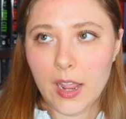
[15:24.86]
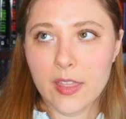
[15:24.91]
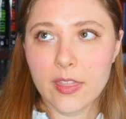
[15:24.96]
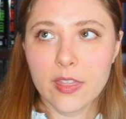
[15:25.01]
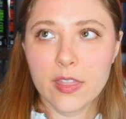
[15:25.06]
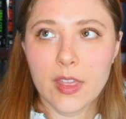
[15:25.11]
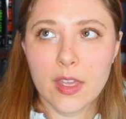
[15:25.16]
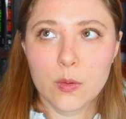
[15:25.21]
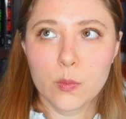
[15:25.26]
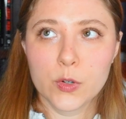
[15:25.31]
and
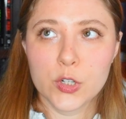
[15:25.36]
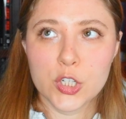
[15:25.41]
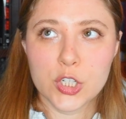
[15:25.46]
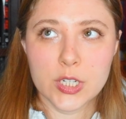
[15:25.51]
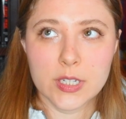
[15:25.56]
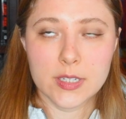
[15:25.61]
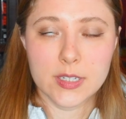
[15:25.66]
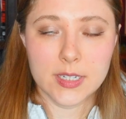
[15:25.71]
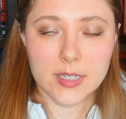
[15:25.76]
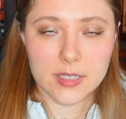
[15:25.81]
then when
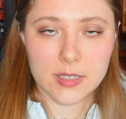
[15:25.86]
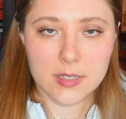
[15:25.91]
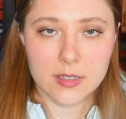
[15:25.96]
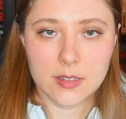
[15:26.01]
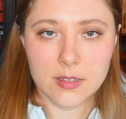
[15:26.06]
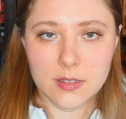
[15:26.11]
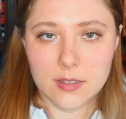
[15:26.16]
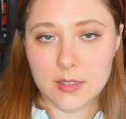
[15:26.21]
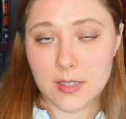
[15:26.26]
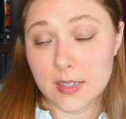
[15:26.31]
she
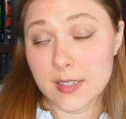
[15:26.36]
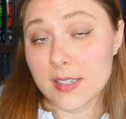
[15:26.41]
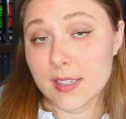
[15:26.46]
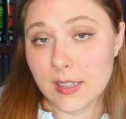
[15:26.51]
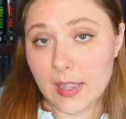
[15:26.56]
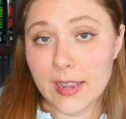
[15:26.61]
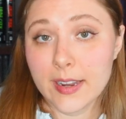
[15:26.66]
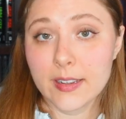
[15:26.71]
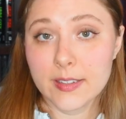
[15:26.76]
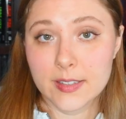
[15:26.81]

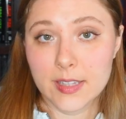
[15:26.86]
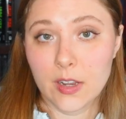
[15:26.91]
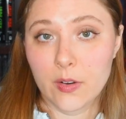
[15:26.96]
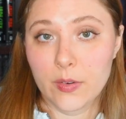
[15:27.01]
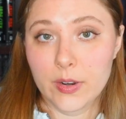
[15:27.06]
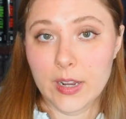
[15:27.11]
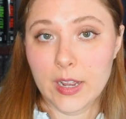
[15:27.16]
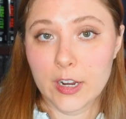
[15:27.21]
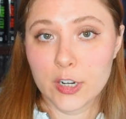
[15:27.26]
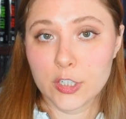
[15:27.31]
dislikes their
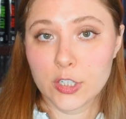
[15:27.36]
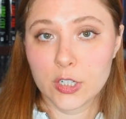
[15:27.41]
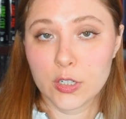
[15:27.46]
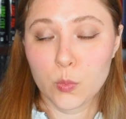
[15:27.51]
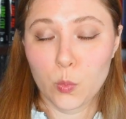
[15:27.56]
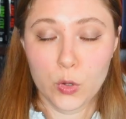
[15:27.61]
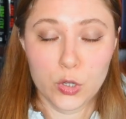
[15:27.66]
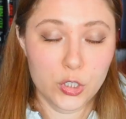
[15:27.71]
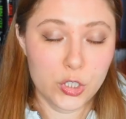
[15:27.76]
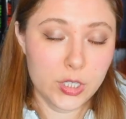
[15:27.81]
reaction,
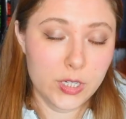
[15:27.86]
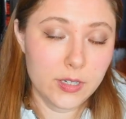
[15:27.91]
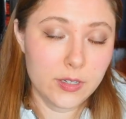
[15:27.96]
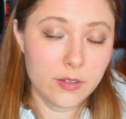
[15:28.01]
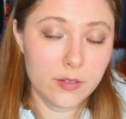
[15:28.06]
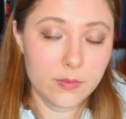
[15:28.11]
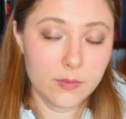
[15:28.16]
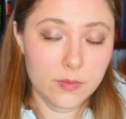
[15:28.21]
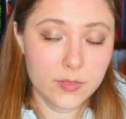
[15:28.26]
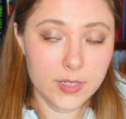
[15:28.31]
well,
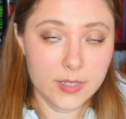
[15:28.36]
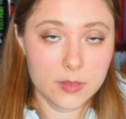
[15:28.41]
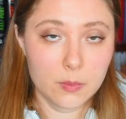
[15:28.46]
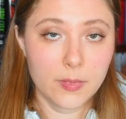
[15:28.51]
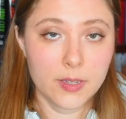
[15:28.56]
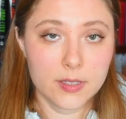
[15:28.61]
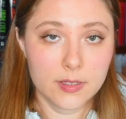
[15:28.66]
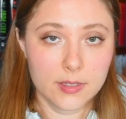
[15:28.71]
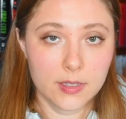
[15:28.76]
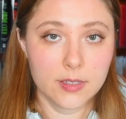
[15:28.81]
she
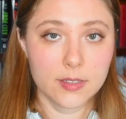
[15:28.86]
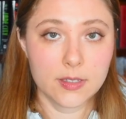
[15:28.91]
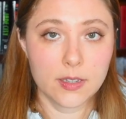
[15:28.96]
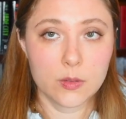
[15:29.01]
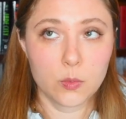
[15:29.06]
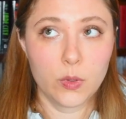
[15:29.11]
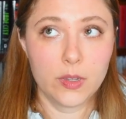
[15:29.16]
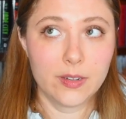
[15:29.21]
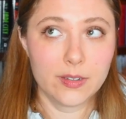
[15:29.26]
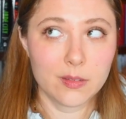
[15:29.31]
dismisses it and says,
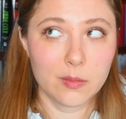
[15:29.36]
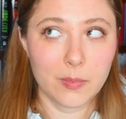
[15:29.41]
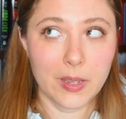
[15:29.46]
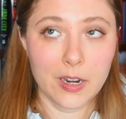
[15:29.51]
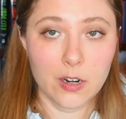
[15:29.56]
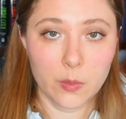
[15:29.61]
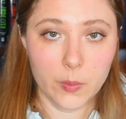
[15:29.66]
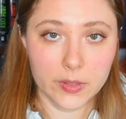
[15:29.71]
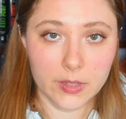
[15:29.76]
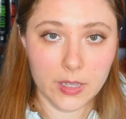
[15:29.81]
well, it doesn't
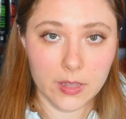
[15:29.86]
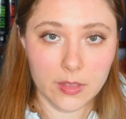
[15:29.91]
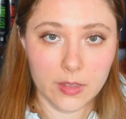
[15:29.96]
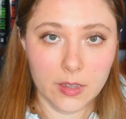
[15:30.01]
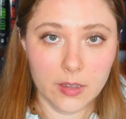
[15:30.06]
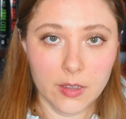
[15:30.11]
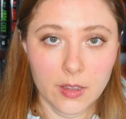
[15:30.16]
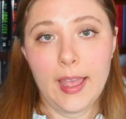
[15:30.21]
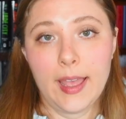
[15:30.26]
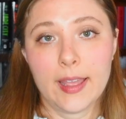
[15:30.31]
matter what they
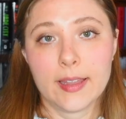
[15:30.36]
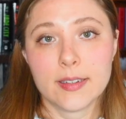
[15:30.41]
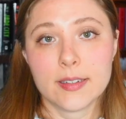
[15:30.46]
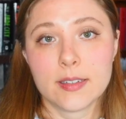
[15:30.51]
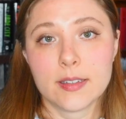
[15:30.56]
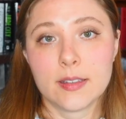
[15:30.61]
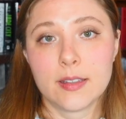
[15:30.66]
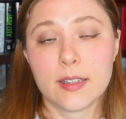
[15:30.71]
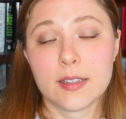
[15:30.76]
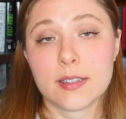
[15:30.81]
think.
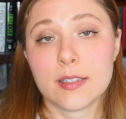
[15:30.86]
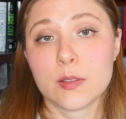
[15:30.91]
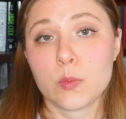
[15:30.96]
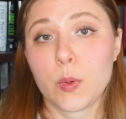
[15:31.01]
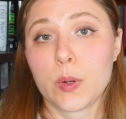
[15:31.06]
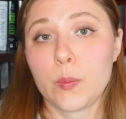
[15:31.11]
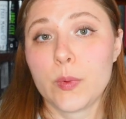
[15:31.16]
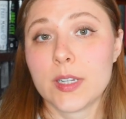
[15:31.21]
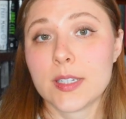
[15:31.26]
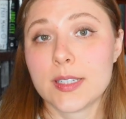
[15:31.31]
And this is
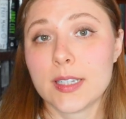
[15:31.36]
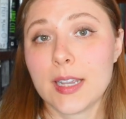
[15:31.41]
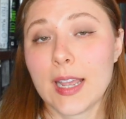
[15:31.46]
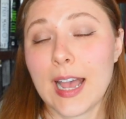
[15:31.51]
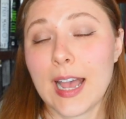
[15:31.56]
when we see